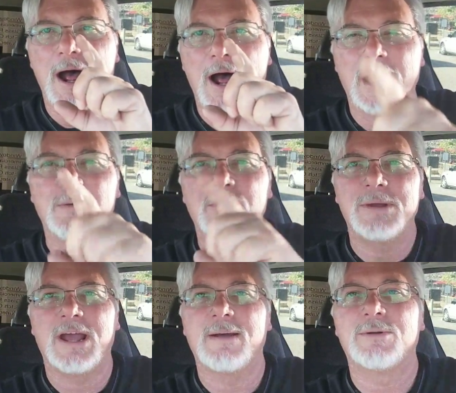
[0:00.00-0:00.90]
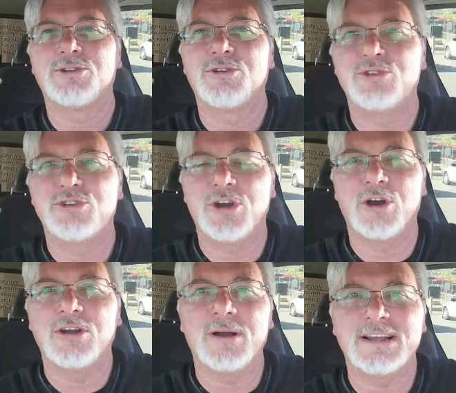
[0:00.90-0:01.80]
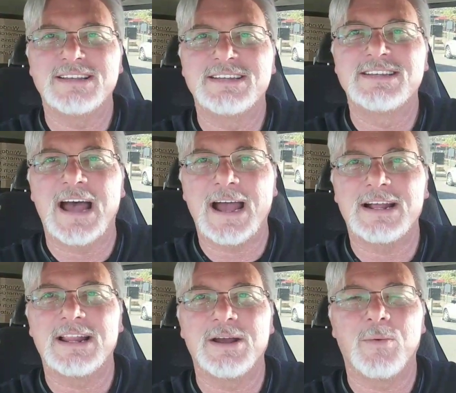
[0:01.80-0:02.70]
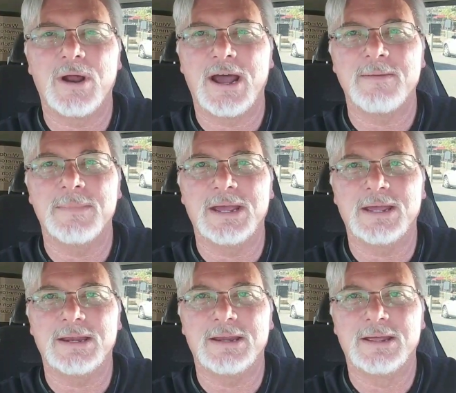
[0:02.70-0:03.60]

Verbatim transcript: I will be able to show you exactly what I mean.